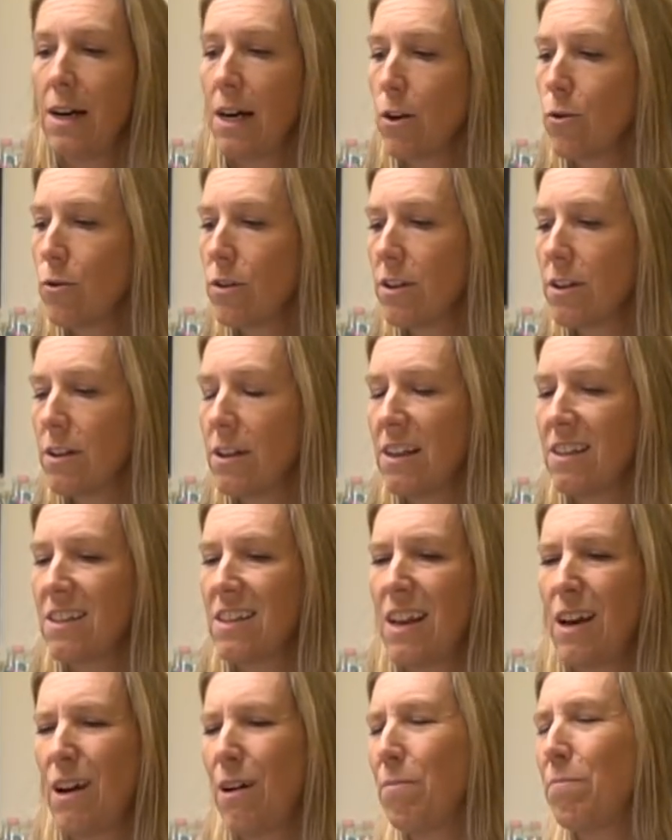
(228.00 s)
I looked at it and I
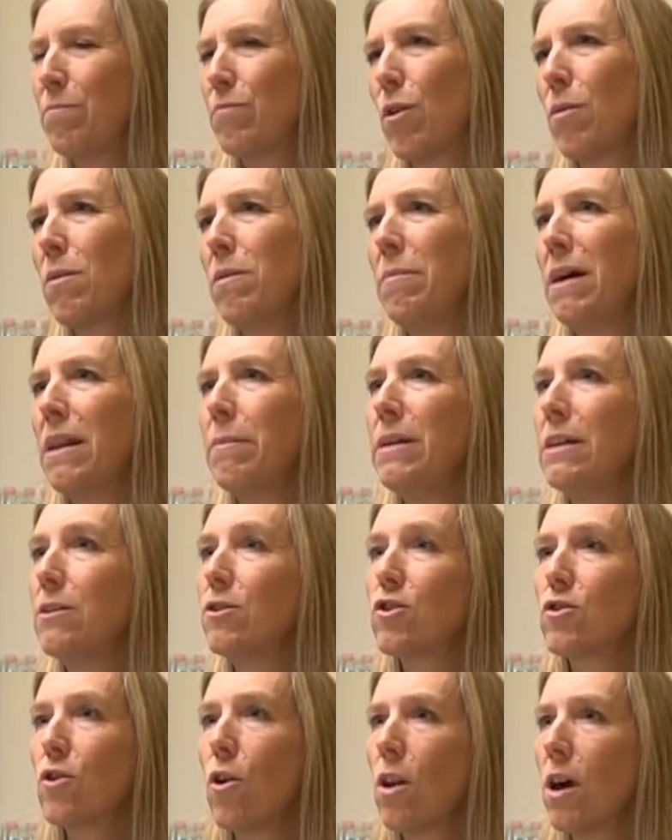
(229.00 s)
said, I probably better be
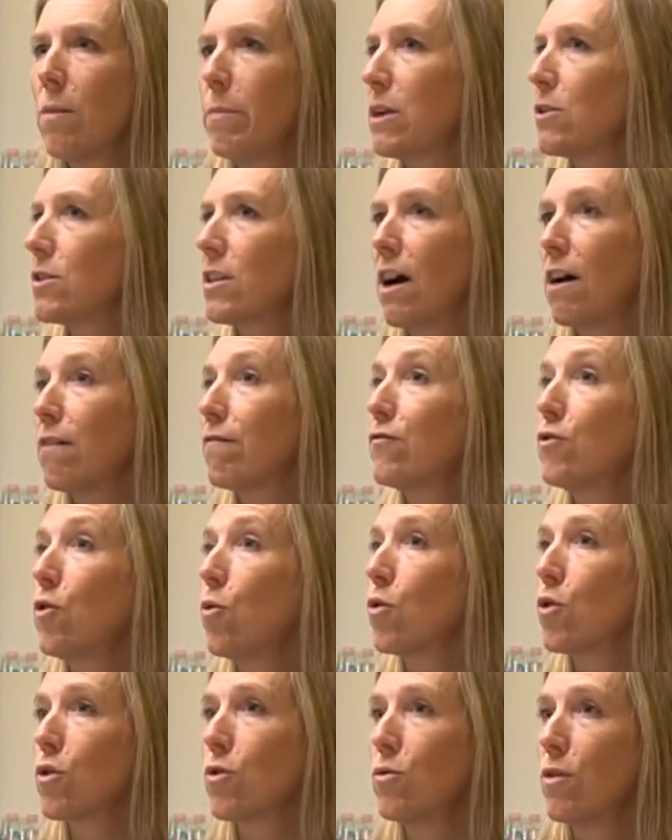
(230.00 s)
installer because I have
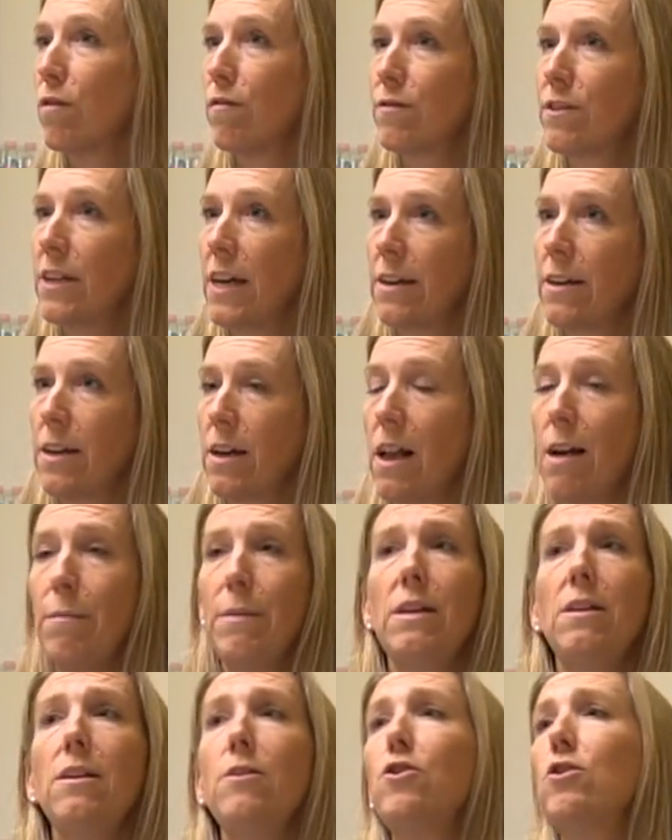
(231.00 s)
no clue of technical. I
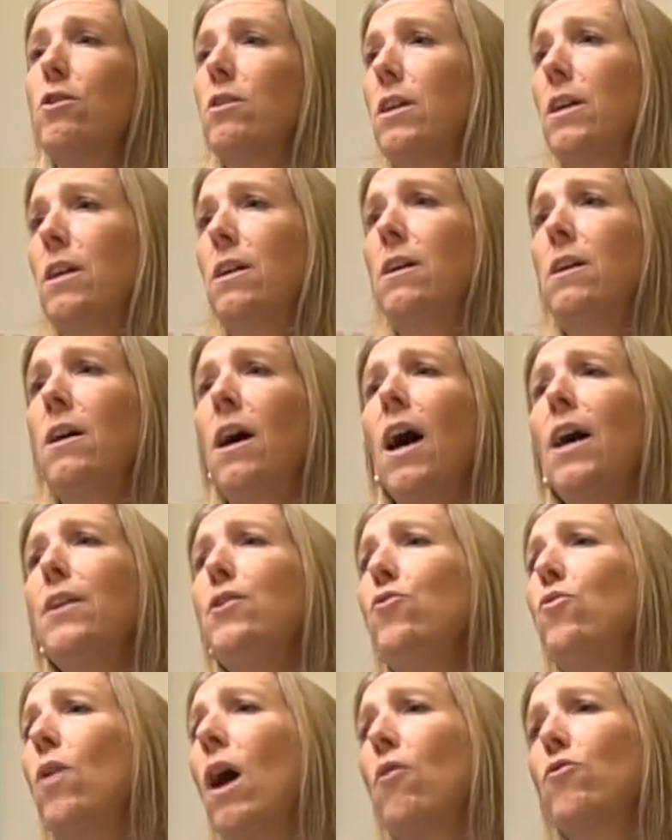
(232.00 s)
mean, literally, I
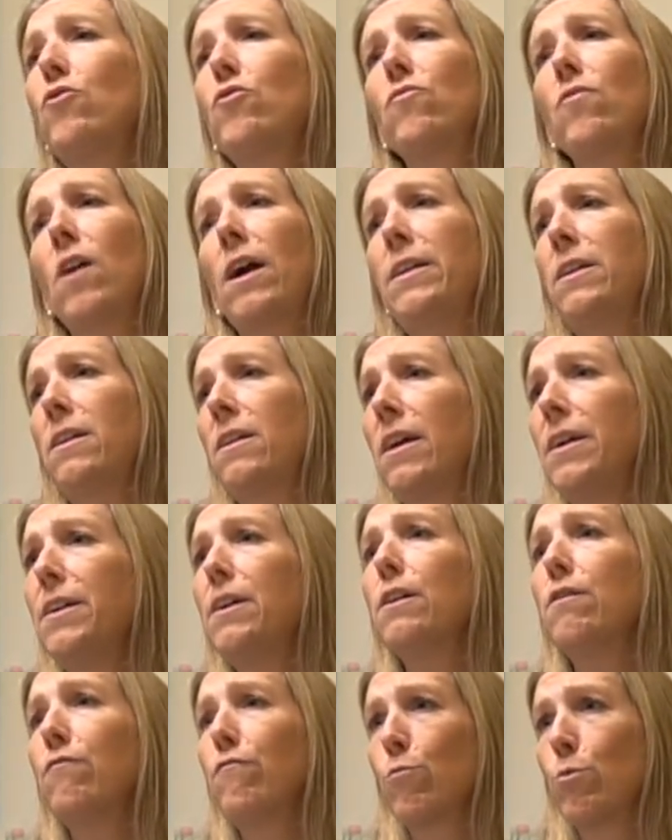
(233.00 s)
knew how to write a
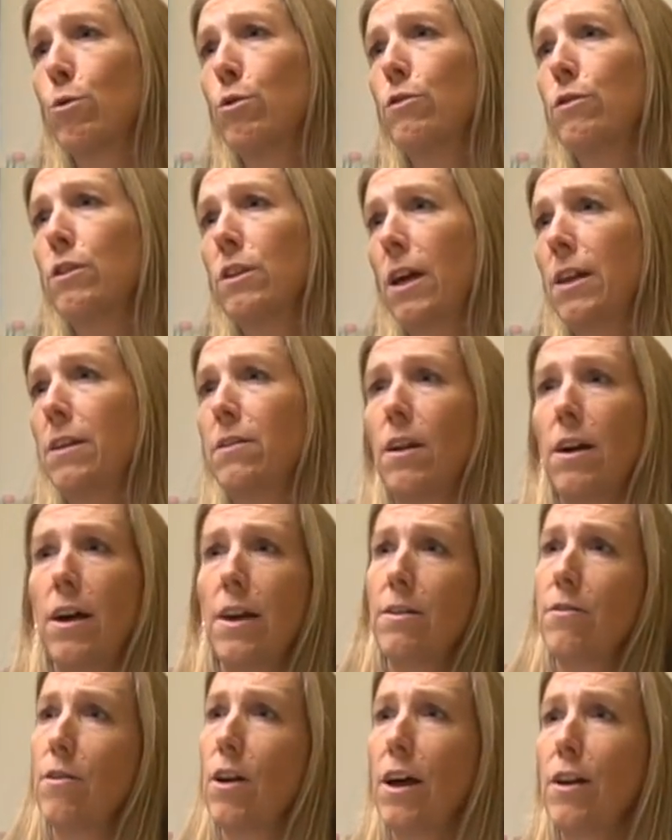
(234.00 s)
letter in Word
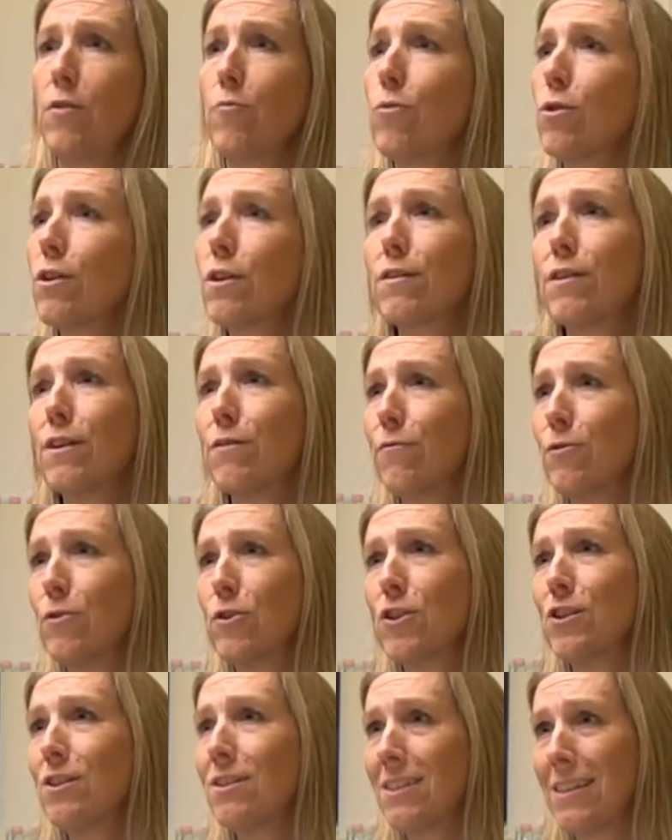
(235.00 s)
and work the
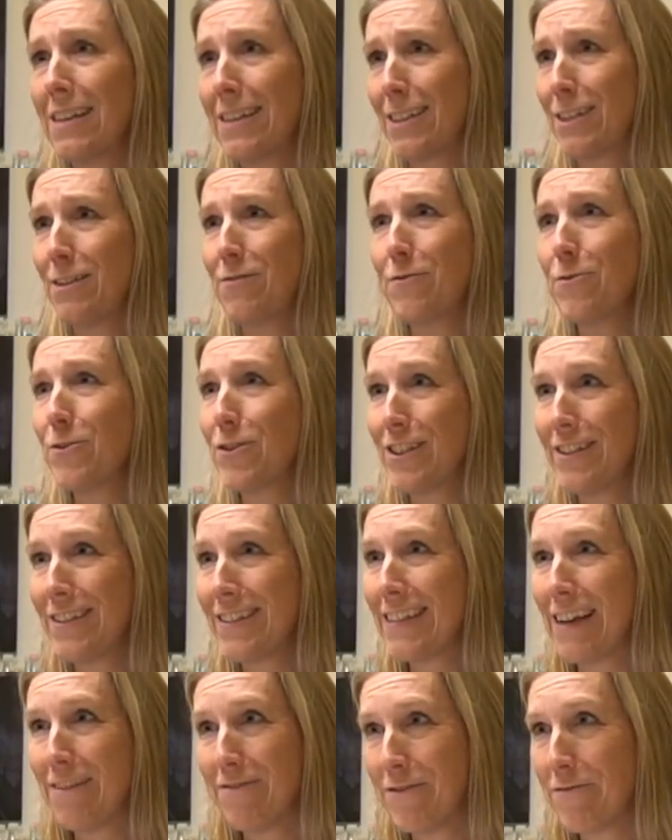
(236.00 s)
version 6 and version
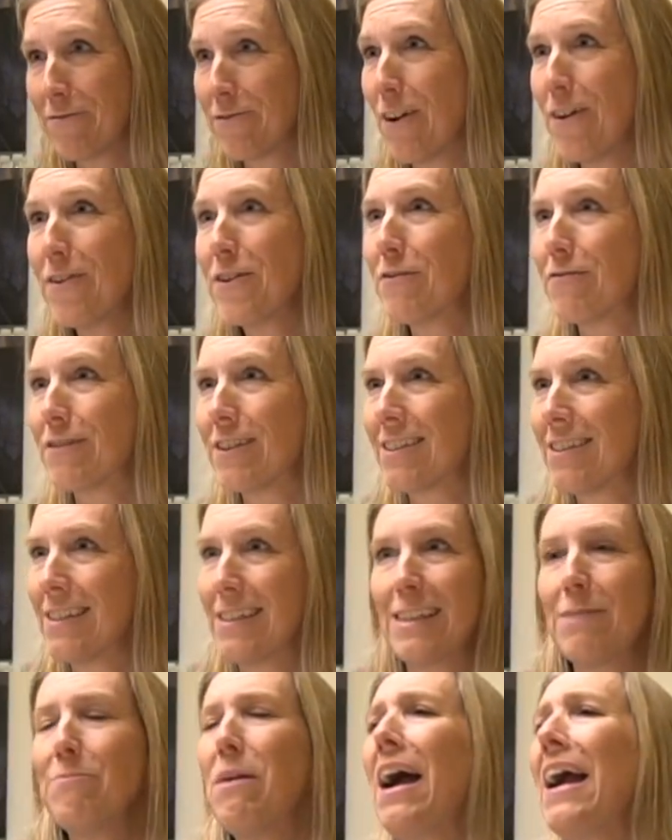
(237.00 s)
7 front of the
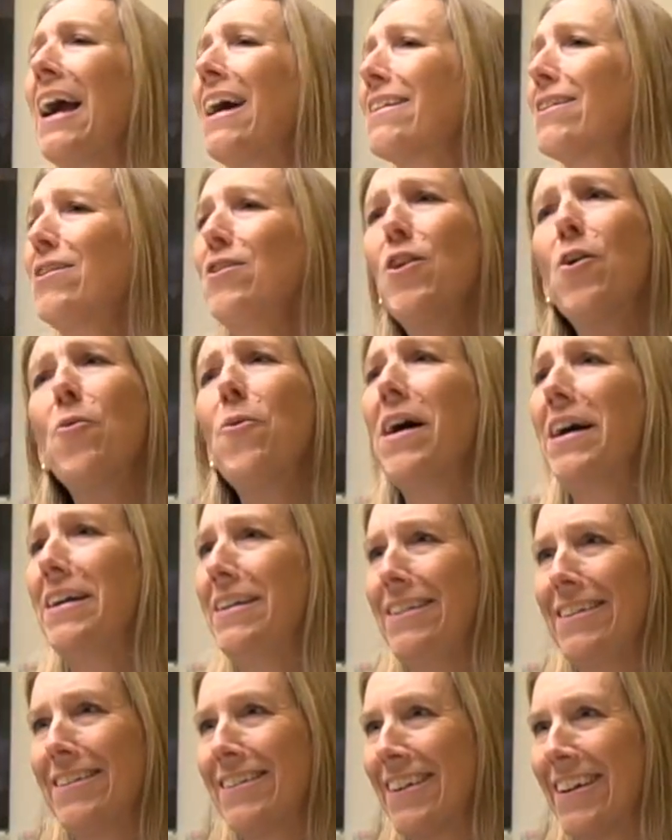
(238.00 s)
system. I had no
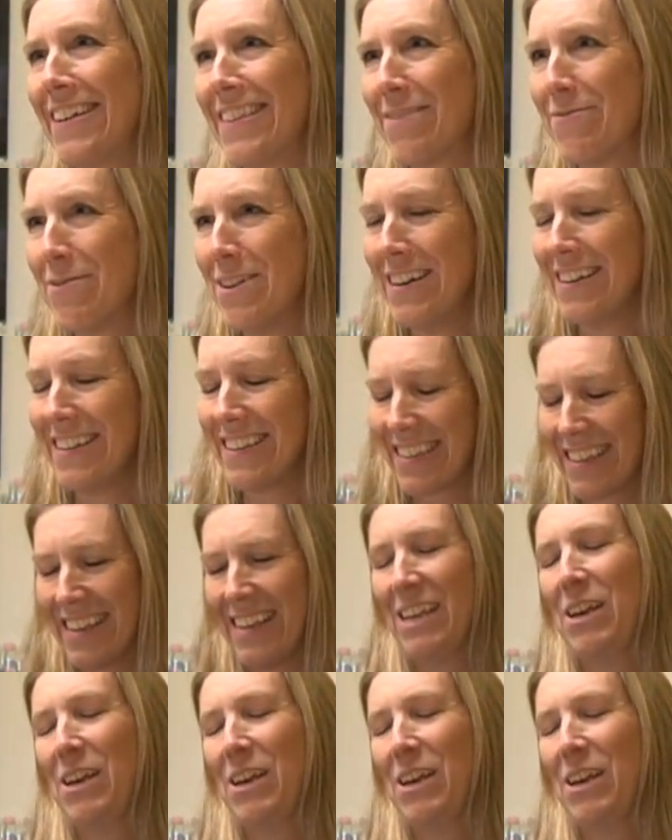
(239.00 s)
idea otherwise.